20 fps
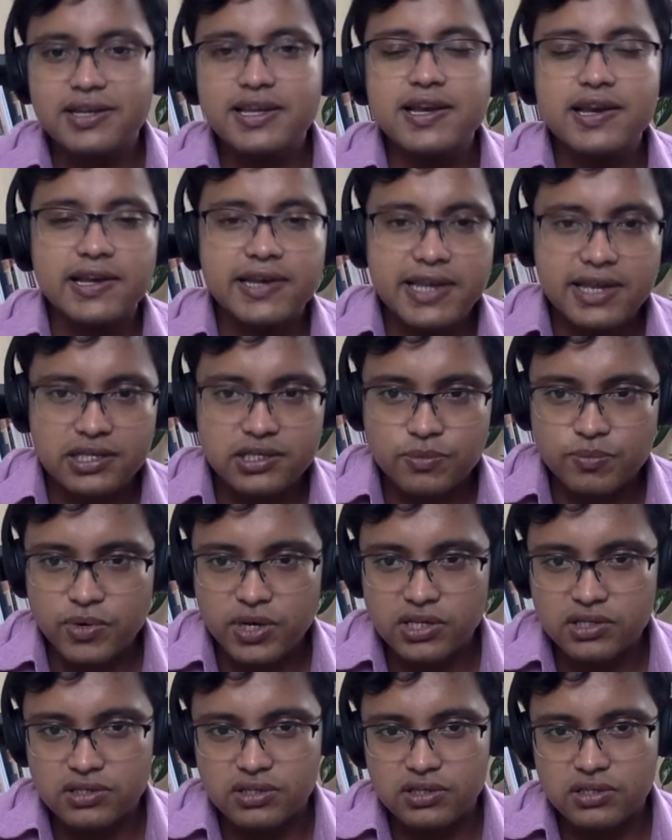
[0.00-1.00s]
clearly
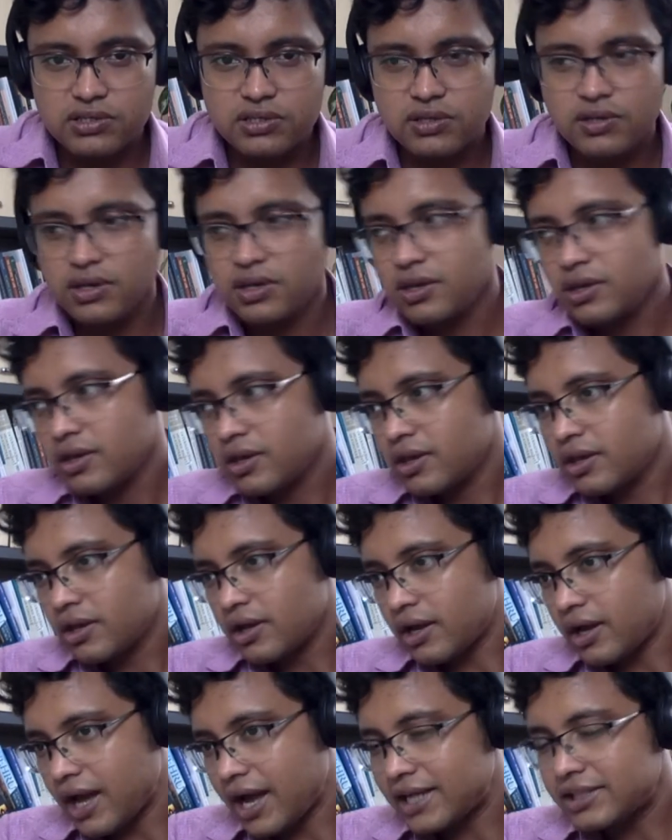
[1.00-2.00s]
expresses.
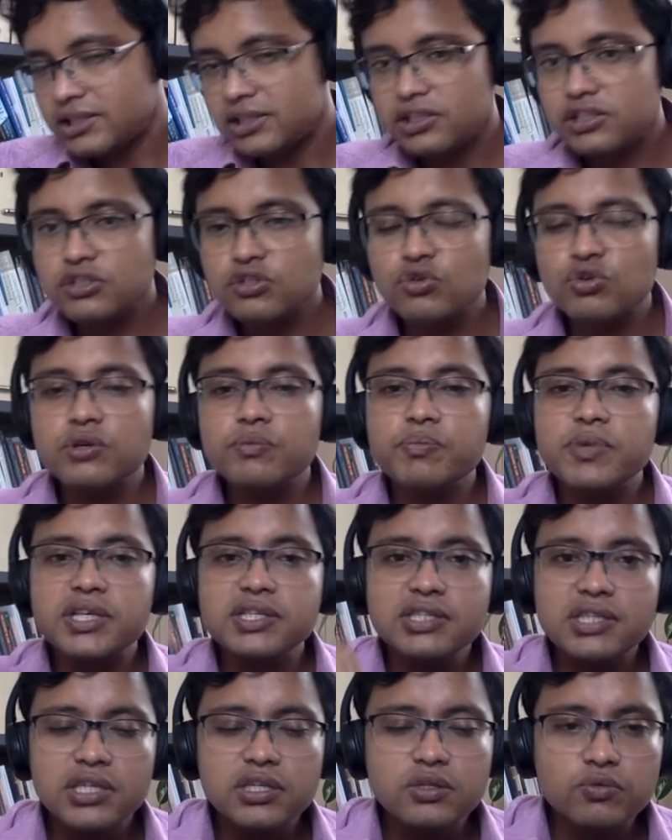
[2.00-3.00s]
Others could
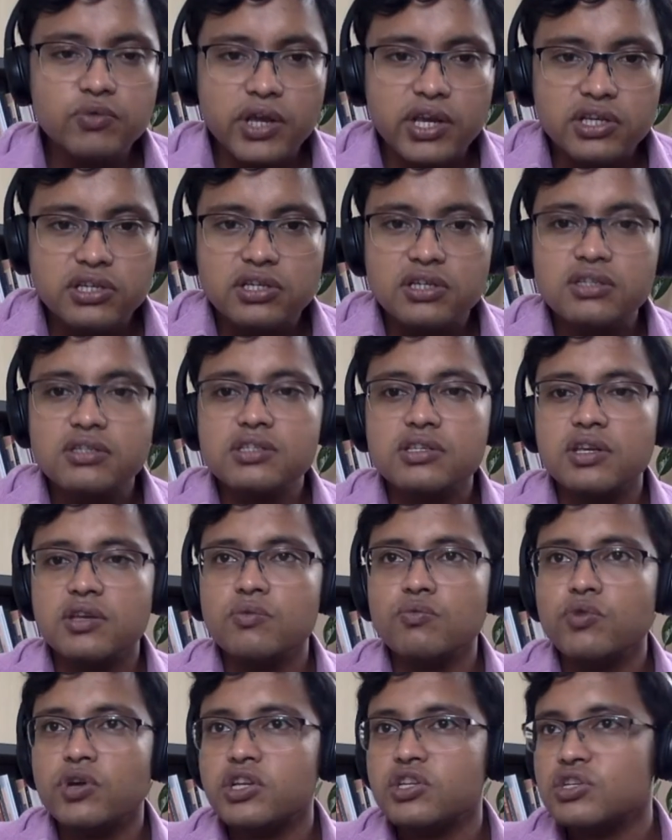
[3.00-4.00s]
be situations
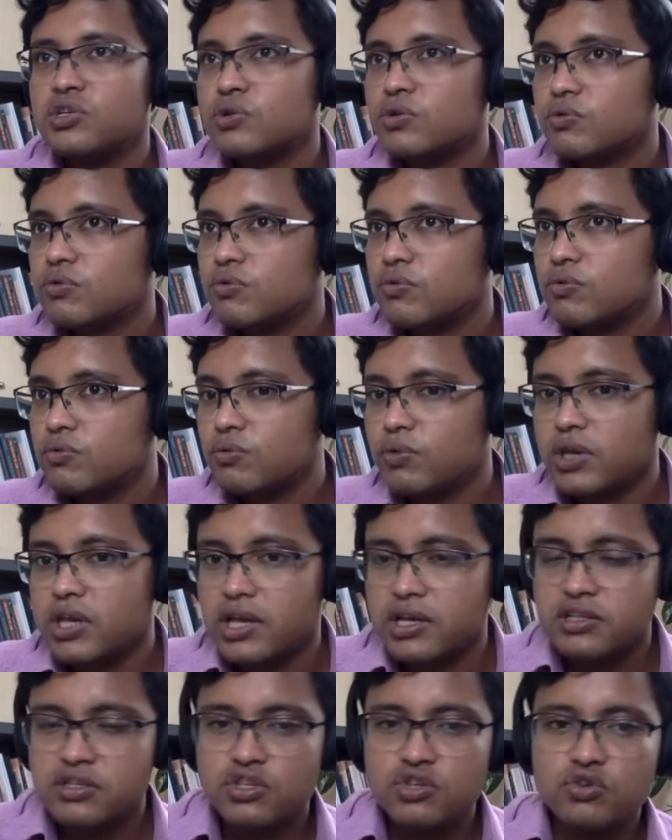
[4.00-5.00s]
in which we
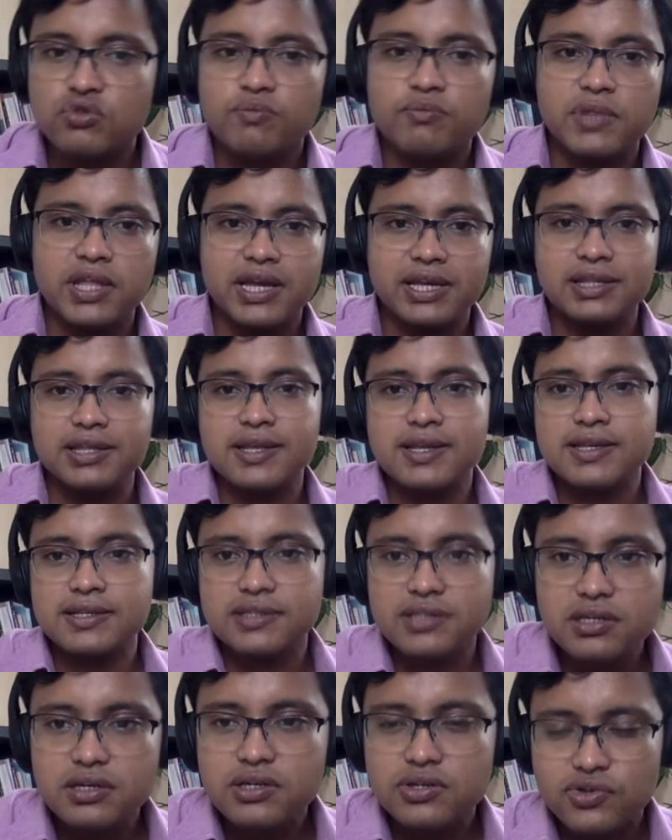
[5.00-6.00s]
assume that there is
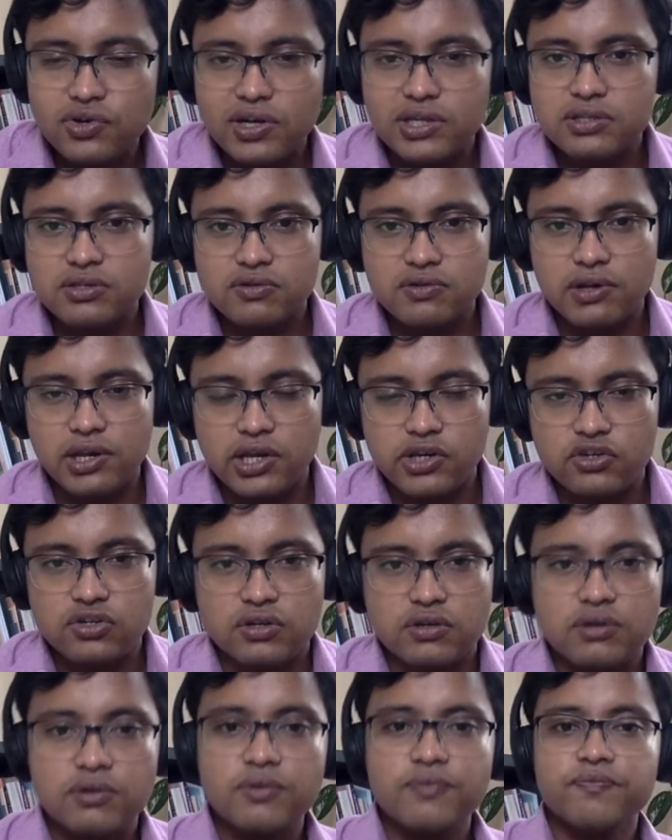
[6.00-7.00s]
a trust
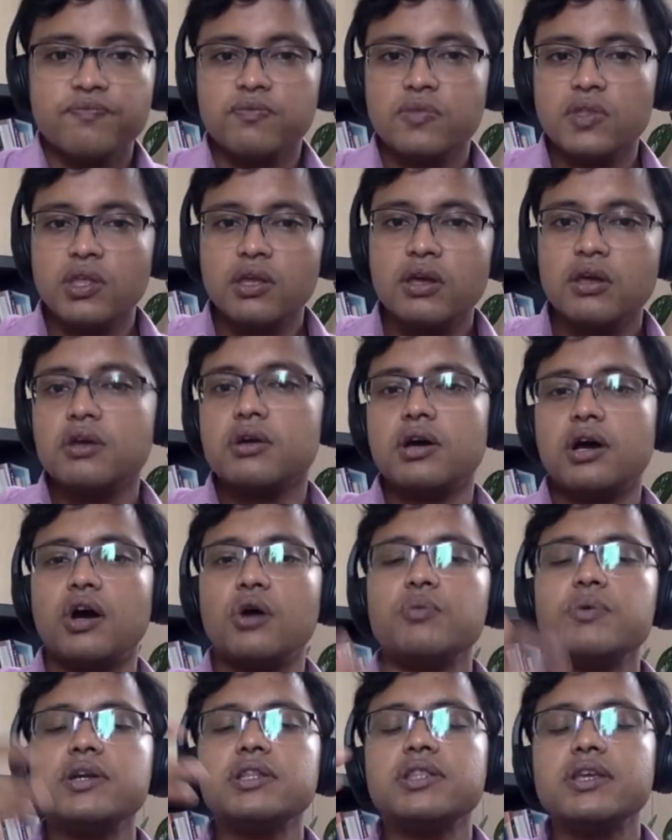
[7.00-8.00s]
relation.
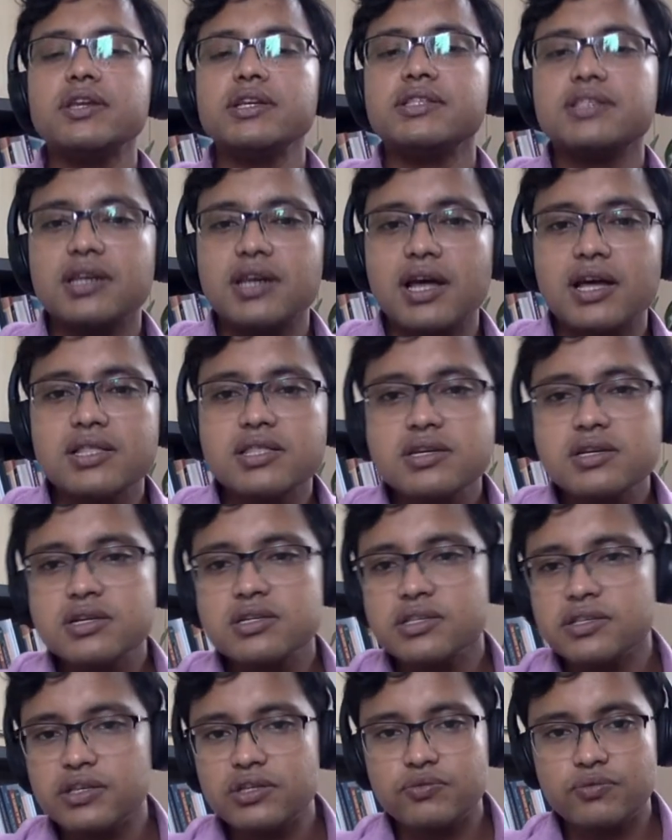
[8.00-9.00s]
However, there is
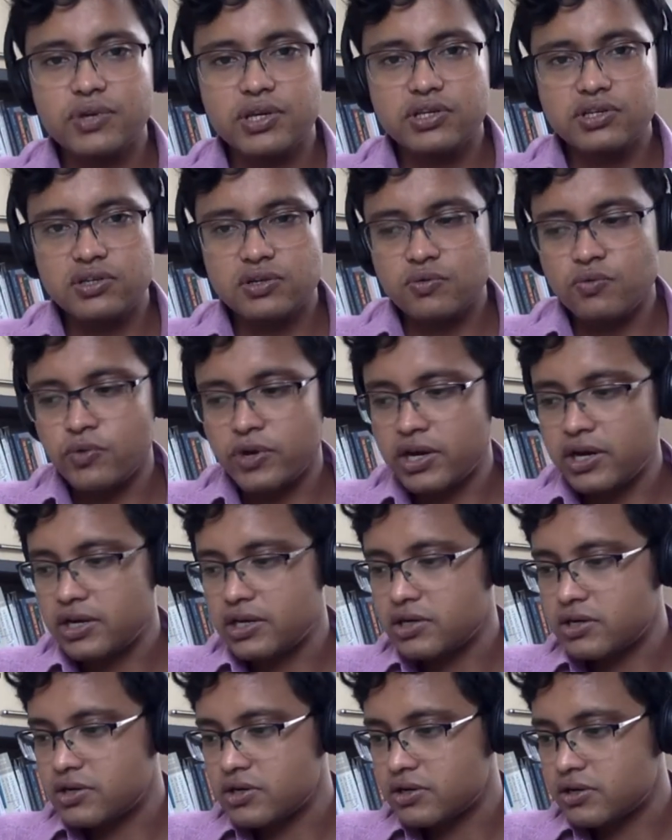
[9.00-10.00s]
another situation
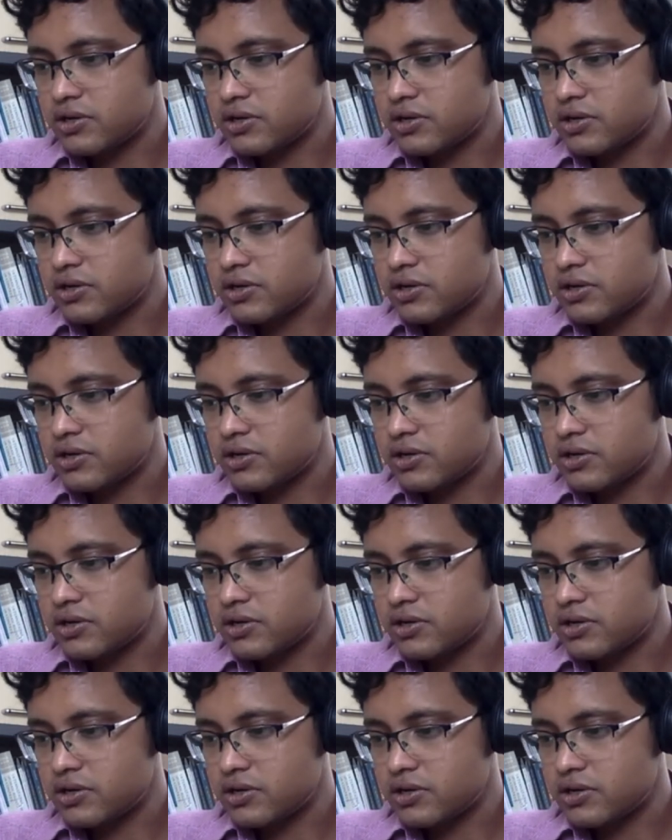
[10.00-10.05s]
where